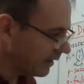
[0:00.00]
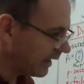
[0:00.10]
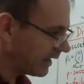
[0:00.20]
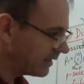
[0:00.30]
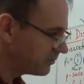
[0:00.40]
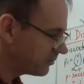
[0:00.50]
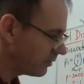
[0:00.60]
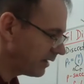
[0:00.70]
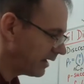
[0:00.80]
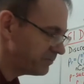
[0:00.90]
and
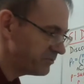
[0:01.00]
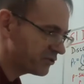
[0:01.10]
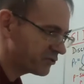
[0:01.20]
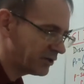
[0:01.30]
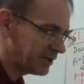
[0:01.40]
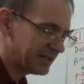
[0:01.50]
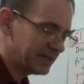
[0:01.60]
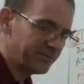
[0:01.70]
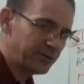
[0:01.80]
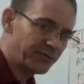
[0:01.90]
I'm just going to
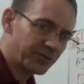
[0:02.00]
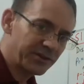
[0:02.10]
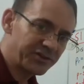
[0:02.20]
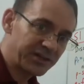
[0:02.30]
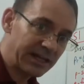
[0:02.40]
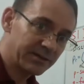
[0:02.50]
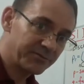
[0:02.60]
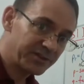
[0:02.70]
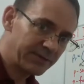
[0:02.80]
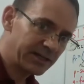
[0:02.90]
give you, for the sake of
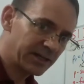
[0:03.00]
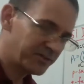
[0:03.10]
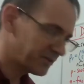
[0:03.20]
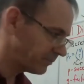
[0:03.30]
saving us some